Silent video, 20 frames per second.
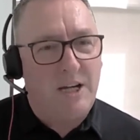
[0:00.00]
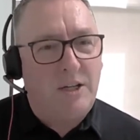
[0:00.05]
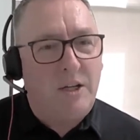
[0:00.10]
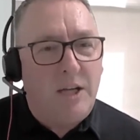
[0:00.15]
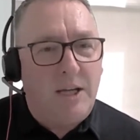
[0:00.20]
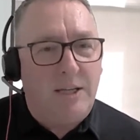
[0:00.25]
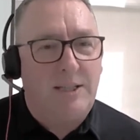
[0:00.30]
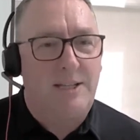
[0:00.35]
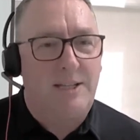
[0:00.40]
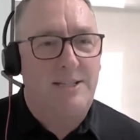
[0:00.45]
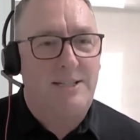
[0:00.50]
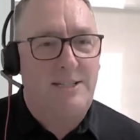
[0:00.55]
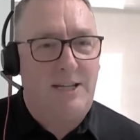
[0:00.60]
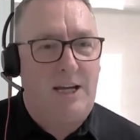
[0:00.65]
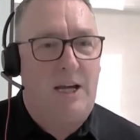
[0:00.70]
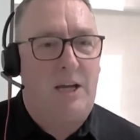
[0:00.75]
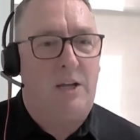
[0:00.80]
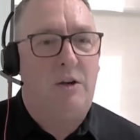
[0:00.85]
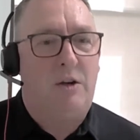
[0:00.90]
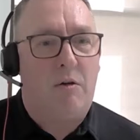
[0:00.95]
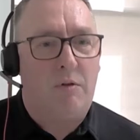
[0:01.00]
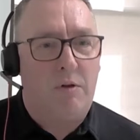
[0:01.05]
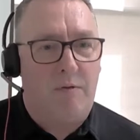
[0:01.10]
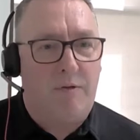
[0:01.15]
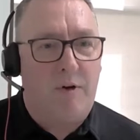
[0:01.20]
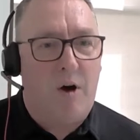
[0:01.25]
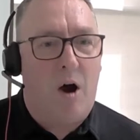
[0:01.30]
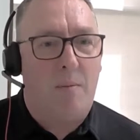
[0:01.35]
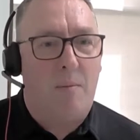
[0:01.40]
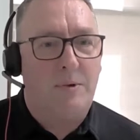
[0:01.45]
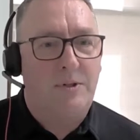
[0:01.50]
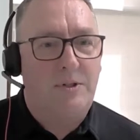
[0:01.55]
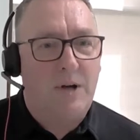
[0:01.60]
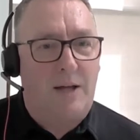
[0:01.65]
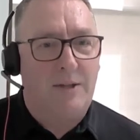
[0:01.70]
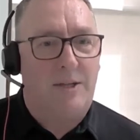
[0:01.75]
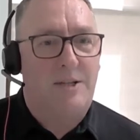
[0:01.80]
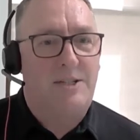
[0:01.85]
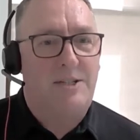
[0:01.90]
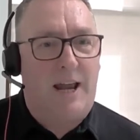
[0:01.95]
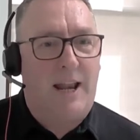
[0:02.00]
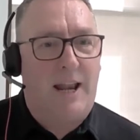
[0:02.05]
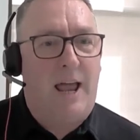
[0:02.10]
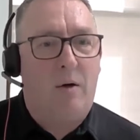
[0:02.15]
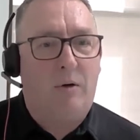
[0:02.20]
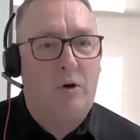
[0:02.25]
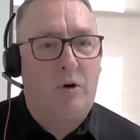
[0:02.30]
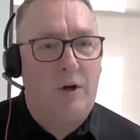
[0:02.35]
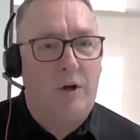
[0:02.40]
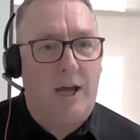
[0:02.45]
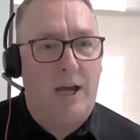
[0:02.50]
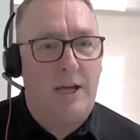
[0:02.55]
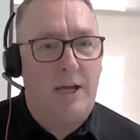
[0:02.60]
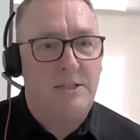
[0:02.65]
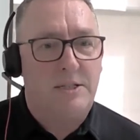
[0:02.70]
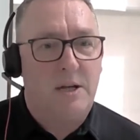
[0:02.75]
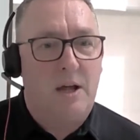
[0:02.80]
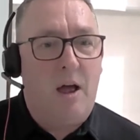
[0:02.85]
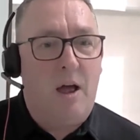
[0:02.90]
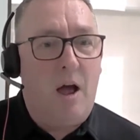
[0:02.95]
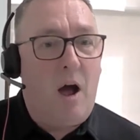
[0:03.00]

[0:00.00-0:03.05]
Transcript: and you need to see it in your own environment to understand how good it is.